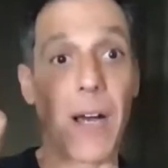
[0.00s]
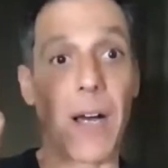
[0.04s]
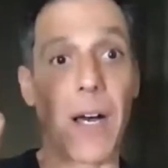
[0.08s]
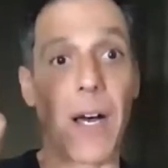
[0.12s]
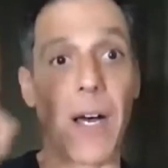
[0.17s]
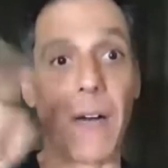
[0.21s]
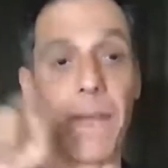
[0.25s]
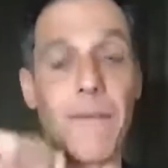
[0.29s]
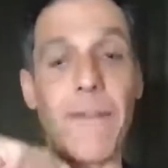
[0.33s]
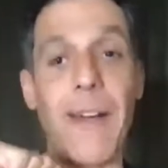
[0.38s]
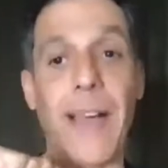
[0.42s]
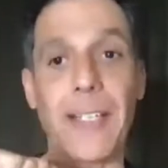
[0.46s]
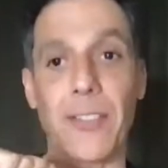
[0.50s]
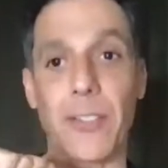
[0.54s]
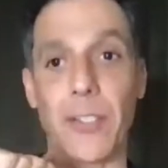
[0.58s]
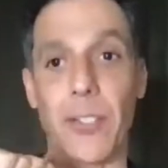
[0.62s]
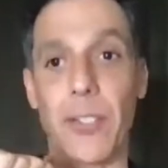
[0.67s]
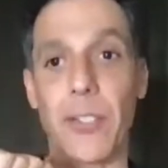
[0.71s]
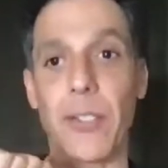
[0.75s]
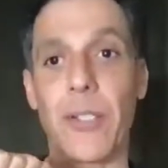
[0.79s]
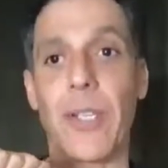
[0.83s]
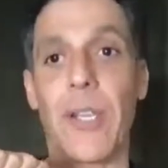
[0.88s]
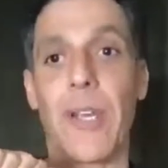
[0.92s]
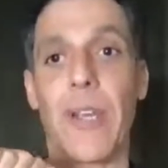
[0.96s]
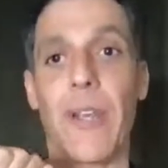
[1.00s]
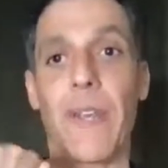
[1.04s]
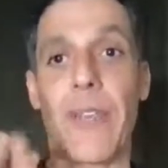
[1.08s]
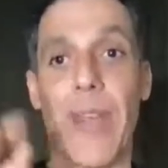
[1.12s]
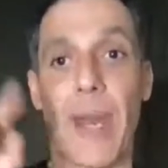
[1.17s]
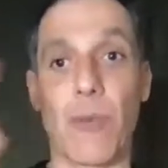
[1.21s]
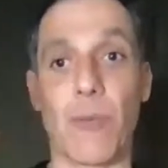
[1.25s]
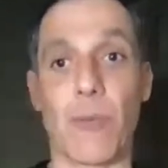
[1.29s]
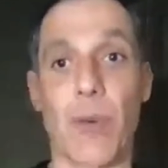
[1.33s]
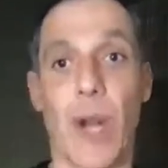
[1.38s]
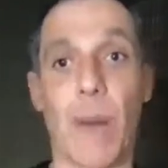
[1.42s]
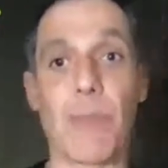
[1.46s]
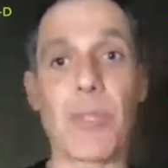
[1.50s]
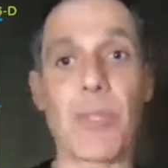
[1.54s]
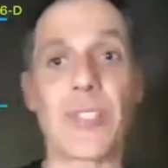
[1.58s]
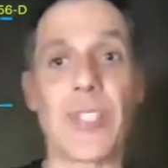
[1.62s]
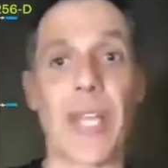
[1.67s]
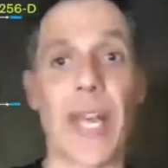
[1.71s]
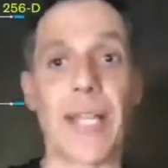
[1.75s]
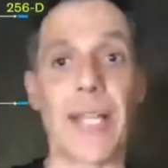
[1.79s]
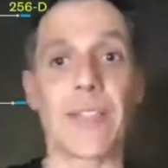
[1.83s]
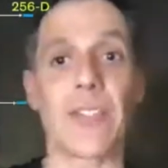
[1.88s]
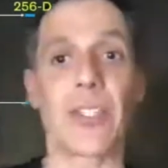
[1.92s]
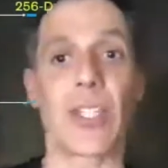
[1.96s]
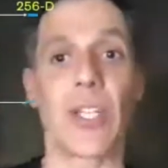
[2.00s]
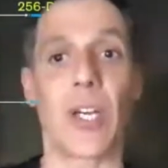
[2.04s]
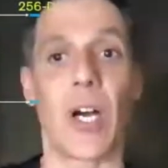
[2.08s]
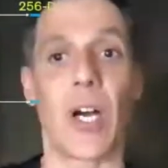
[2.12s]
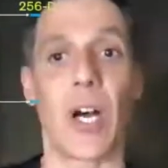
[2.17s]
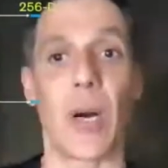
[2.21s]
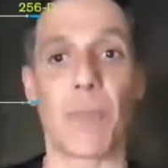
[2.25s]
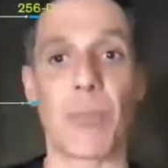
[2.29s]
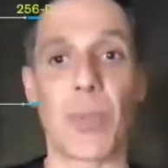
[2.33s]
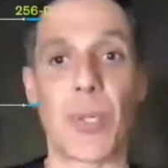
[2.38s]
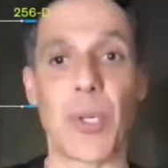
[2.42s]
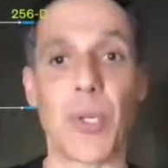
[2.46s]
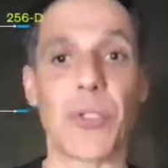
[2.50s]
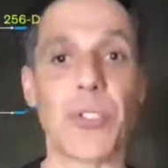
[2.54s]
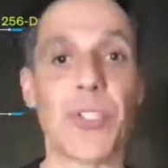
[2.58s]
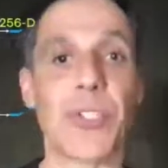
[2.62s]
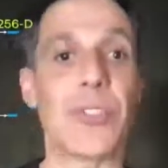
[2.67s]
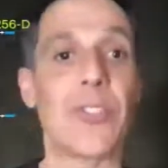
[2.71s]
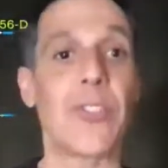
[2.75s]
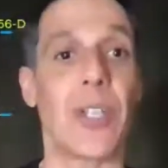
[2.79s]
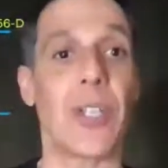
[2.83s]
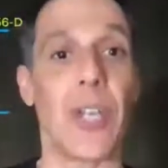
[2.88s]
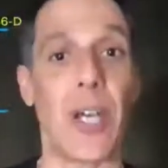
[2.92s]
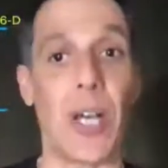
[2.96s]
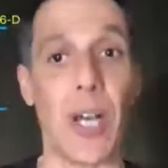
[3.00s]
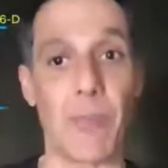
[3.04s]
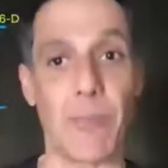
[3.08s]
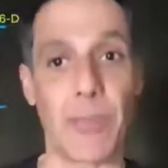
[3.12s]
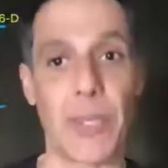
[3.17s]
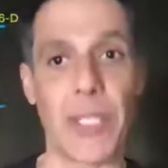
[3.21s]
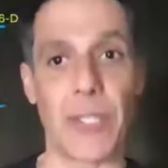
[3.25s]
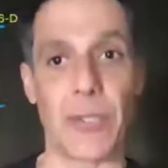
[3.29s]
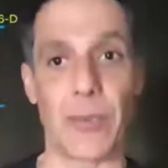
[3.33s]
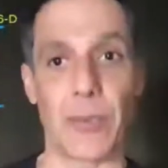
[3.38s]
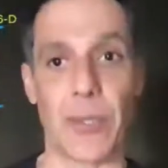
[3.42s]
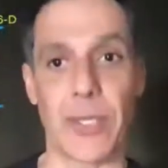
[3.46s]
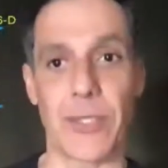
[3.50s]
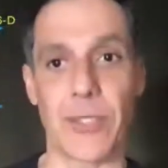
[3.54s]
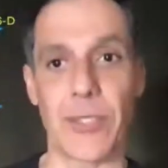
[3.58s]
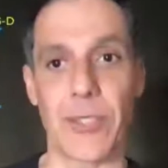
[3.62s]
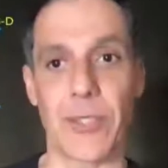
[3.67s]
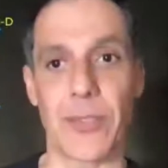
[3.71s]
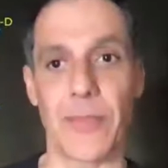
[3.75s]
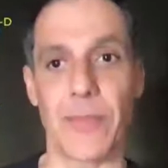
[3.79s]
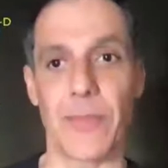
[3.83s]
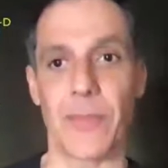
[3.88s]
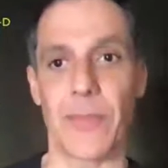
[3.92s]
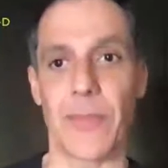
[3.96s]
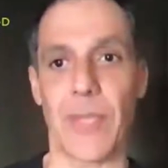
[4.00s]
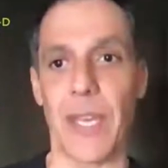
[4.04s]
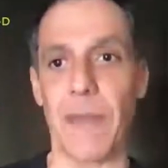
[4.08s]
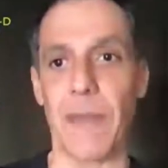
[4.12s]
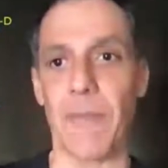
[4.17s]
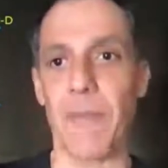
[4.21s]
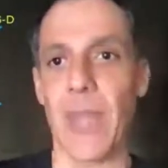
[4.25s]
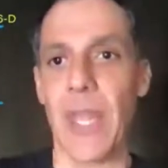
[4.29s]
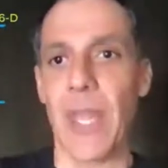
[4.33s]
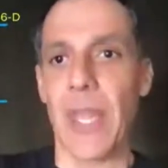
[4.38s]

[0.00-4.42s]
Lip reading: vector that represents a person's appearance. Okay.